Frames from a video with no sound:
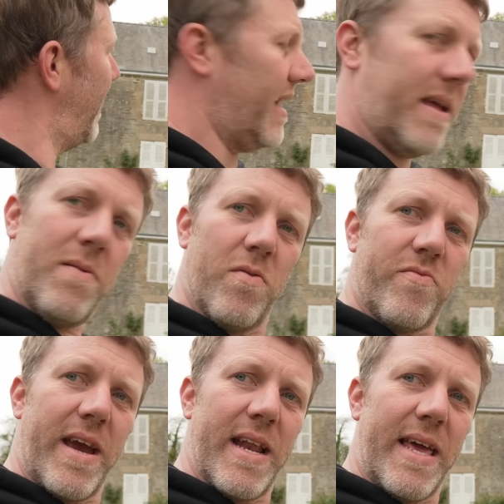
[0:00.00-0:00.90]
And I'm not
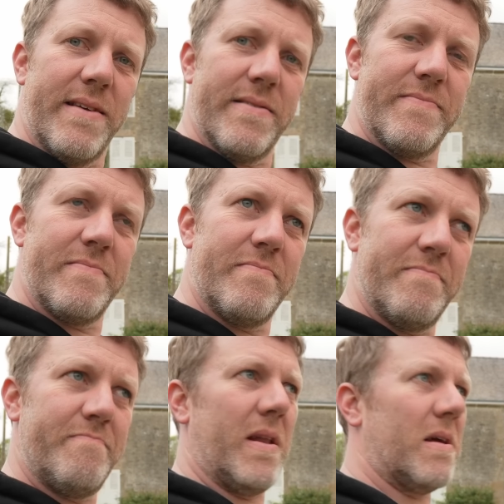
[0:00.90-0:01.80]
really.
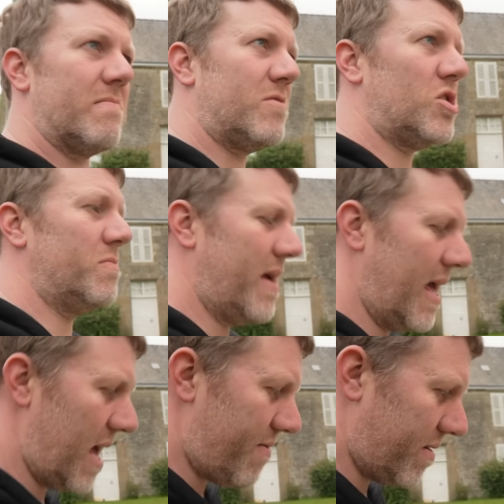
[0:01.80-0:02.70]
A bit like Shouldn't Meet
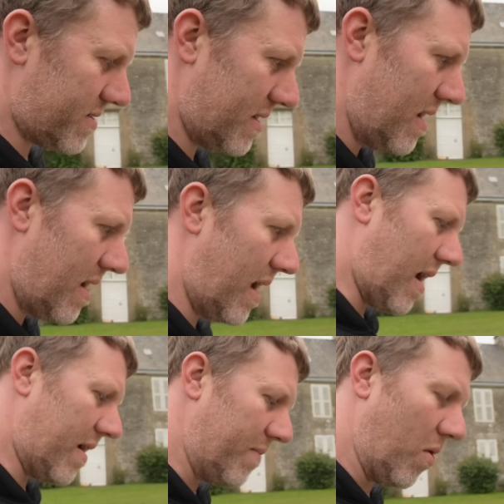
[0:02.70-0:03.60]
Your Heroes.
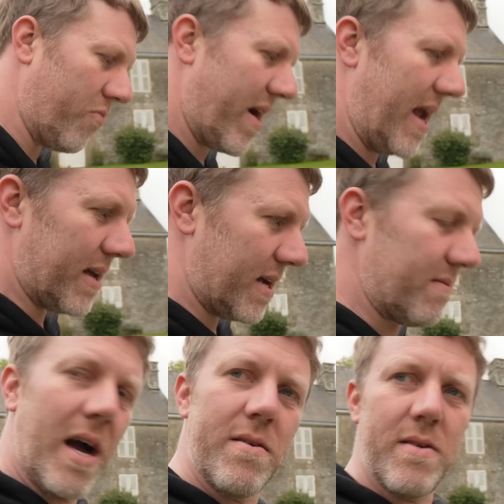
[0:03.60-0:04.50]
I'm not really, I don't
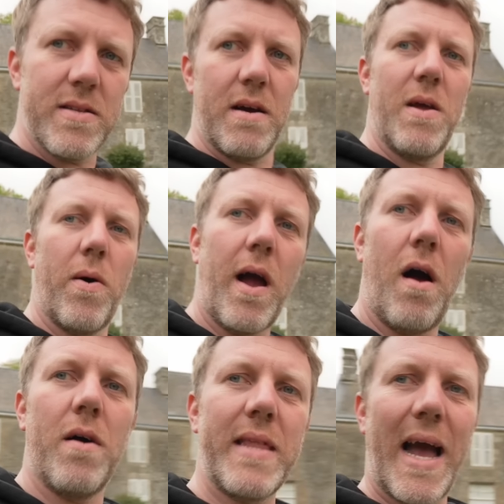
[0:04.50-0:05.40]
know. I
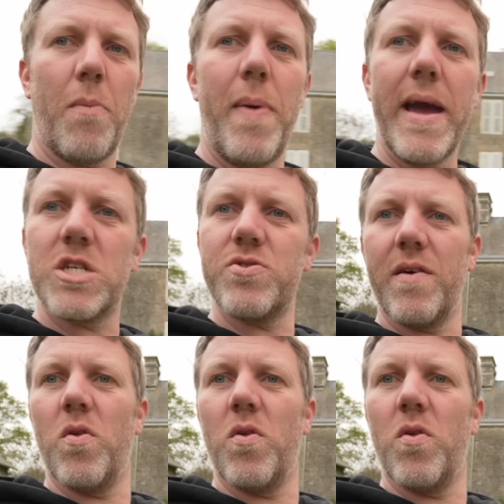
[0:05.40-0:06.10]
can't now picture it.